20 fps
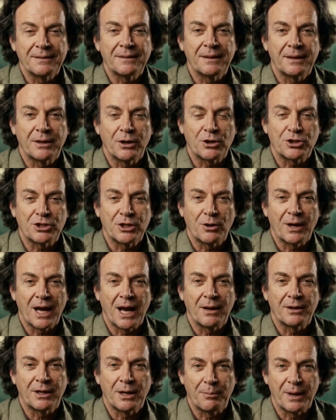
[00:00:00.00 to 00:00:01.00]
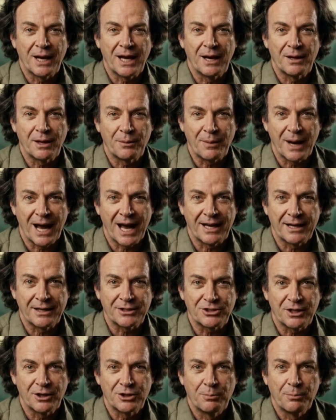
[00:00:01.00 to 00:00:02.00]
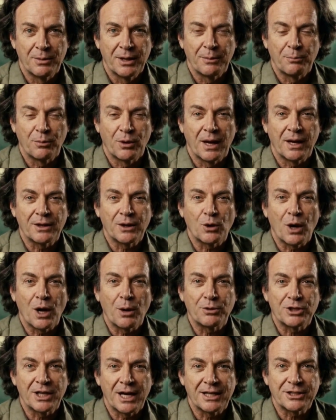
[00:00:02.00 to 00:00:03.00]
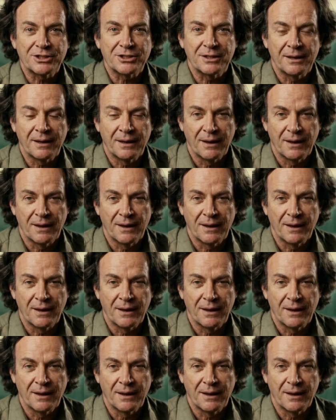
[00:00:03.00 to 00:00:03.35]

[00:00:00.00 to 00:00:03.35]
You're surrounded by other patterns, other people, other objects,